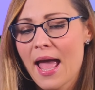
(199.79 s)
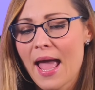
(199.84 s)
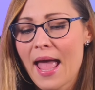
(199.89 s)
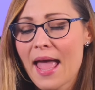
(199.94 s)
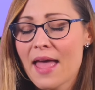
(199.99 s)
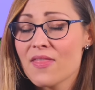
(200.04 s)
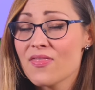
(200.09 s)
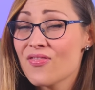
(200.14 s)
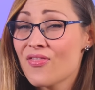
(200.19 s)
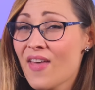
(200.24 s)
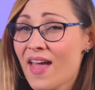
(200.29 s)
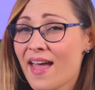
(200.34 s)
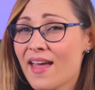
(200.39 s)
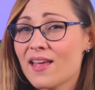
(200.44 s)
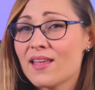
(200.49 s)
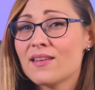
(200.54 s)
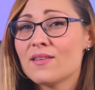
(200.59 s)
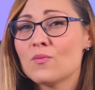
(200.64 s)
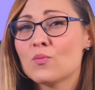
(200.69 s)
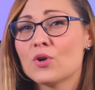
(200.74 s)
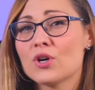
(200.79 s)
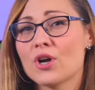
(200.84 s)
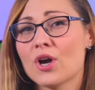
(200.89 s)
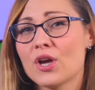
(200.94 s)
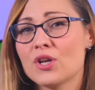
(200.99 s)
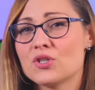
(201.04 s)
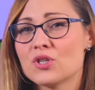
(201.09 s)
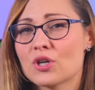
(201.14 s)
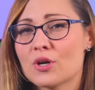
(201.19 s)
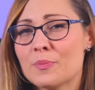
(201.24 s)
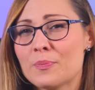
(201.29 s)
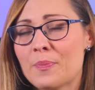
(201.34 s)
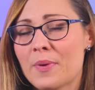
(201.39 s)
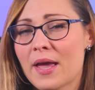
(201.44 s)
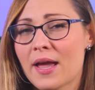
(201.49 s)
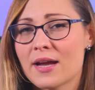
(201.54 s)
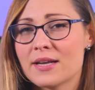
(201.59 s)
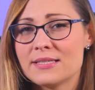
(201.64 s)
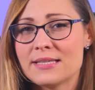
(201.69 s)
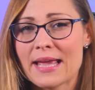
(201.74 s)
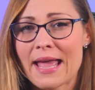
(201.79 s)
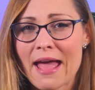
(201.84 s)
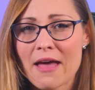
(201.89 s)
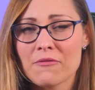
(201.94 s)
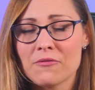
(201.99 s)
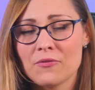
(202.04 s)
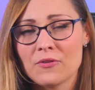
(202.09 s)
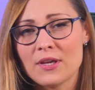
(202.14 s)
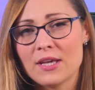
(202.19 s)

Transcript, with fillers: and then we're going to compare the F